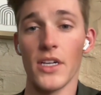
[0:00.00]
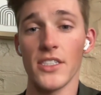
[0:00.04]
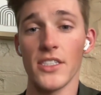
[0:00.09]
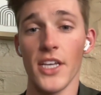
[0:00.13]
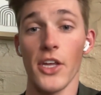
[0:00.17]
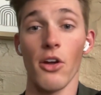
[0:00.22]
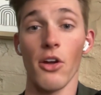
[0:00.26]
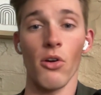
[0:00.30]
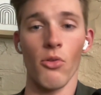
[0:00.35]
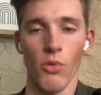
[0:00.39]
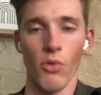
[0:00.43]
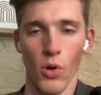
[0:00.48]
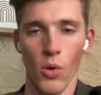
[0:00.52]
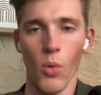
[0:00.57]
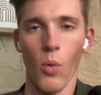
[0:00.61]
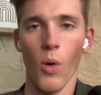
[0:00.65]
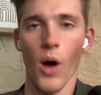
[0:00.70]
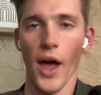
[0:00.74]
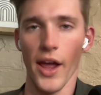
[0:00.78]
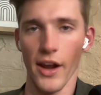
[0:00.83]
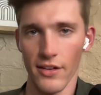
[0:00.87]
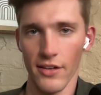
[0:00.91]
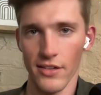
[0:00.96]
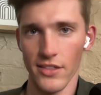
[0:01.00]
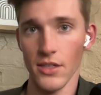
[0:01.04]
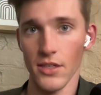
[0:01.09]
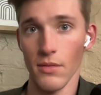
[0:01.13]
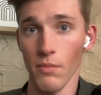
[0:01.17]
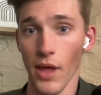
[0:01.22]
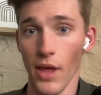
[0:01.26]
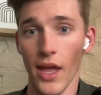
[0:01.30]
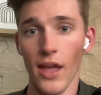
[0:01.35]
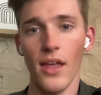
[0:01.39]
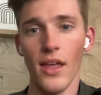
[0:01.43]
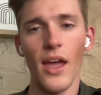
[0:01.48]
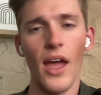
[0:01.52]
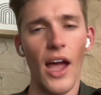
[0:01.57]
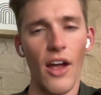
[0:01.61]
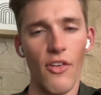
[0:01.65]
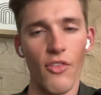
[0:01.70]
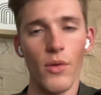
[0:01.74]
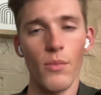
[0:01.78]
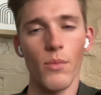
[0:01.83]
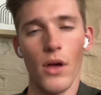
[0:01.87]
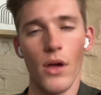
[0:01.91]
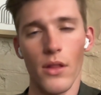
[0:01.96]
that you're required to make
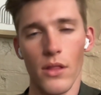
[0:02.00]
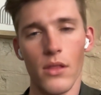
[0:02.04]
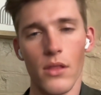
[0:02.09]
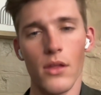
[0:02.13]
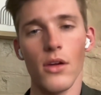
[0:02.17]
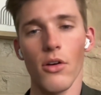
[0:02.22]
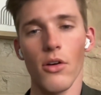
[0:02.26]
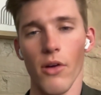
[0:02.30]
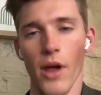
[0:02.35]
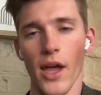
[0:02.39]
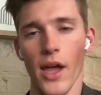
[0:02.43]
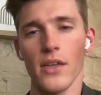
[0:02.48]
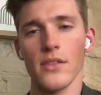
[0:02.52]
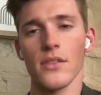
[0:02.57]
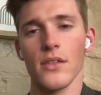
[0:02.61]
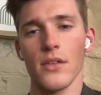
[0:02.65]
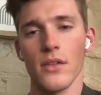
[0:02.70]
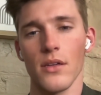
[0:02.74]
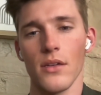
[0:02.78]
every month, correct?